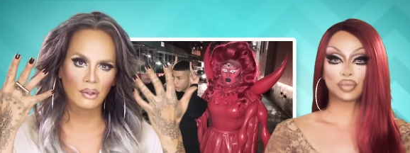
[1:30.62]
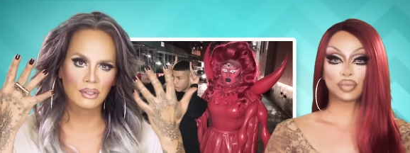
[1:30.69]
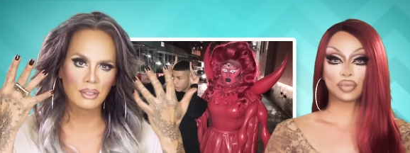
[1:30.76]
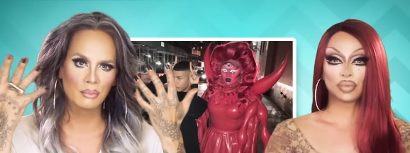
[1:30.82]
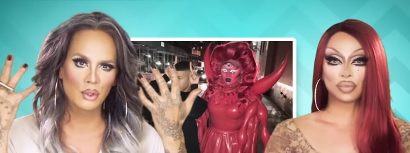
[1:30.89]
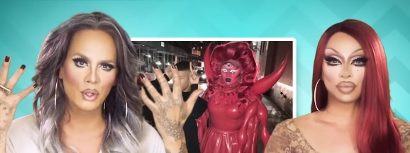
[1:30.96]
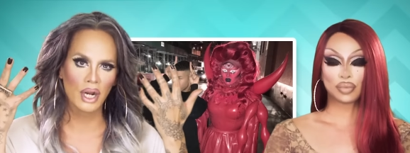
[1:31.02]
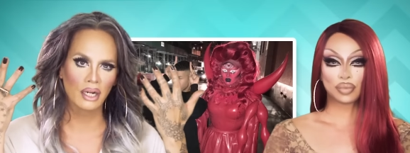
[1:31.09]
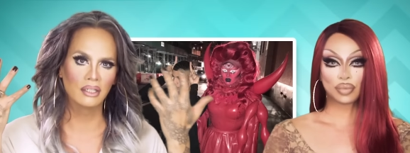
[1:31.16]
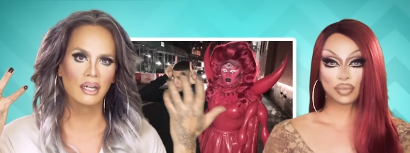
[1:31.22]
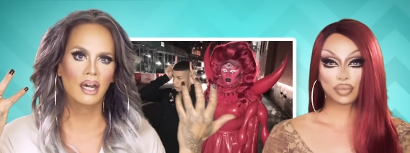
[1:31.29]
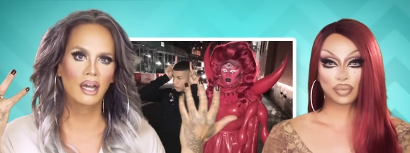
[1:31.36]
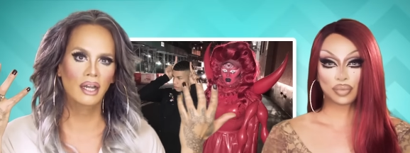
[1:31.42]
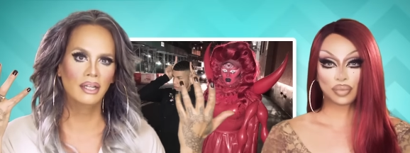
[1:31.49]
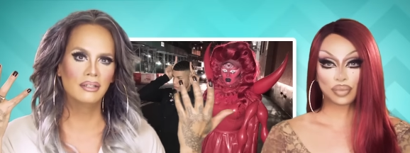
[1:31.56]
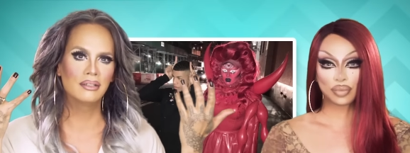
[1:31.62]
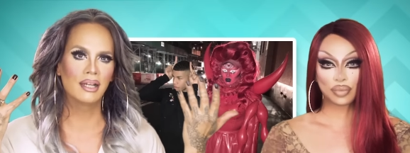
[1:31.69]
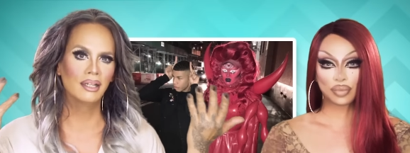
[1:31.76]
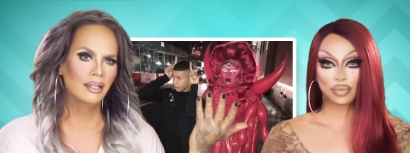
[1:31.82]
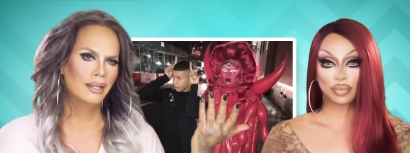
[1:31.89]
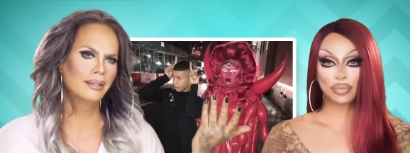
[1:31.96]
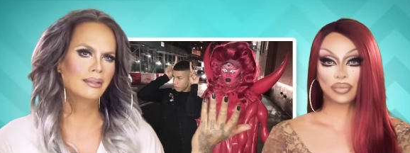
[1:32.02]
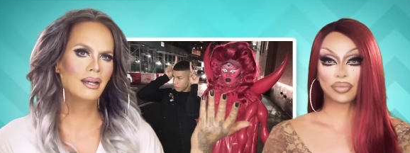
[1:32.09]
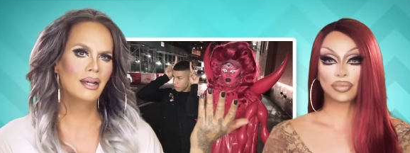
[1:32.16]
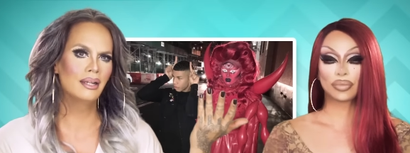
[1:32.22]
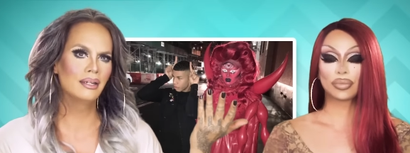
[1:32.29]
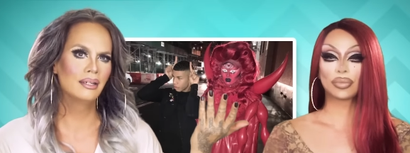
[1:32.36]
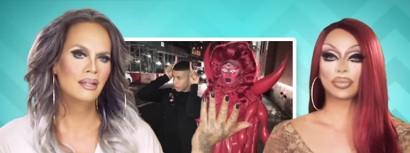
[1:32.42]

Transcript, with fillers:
Speaker 1: or subtract eyes, I like that.